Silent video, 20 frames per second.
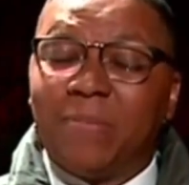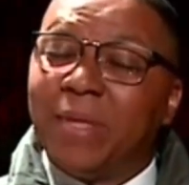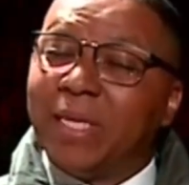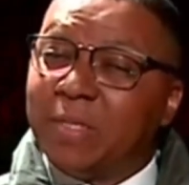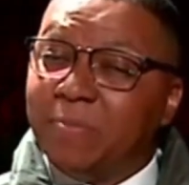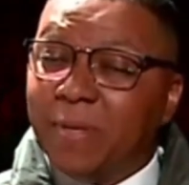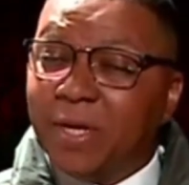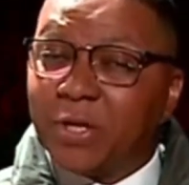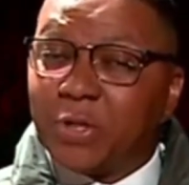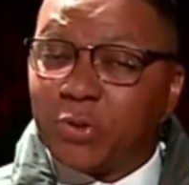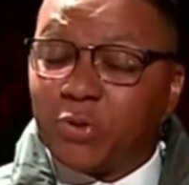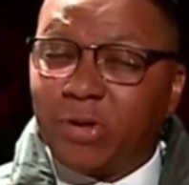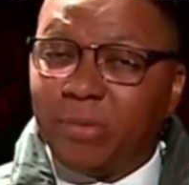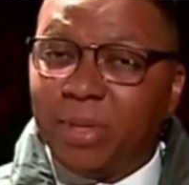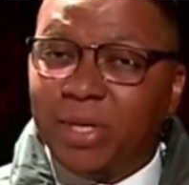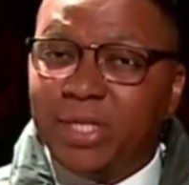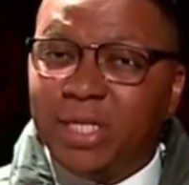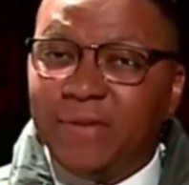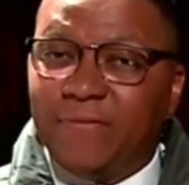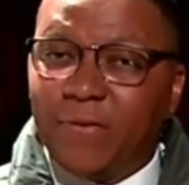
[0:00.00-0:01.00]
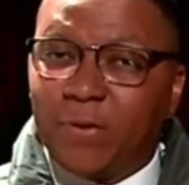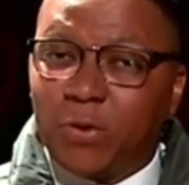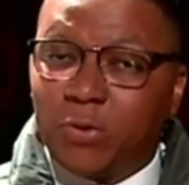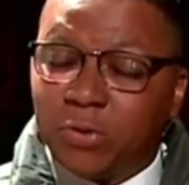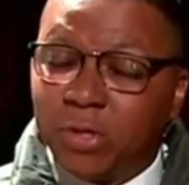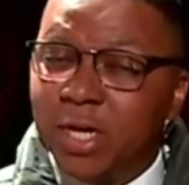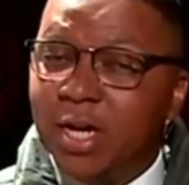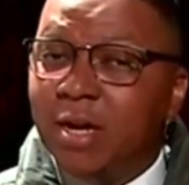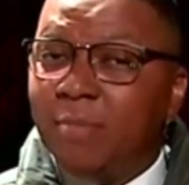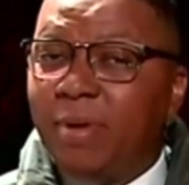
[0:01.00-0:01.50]
That's been extremely
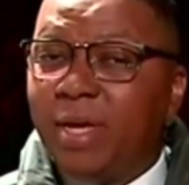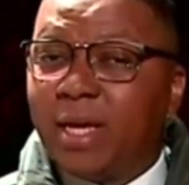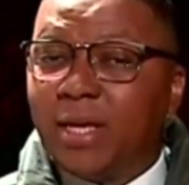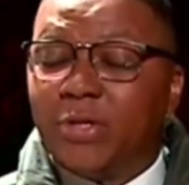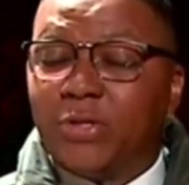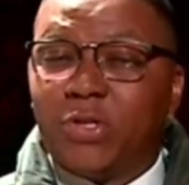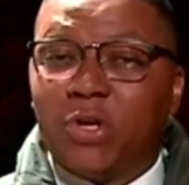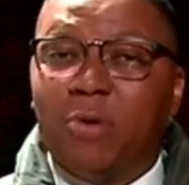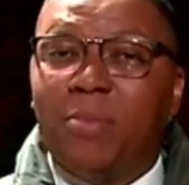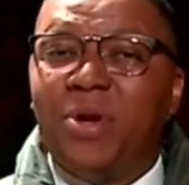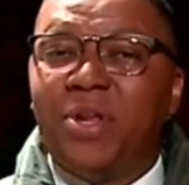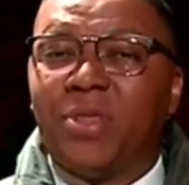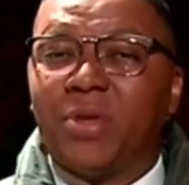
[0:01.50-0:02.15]
difficult because so many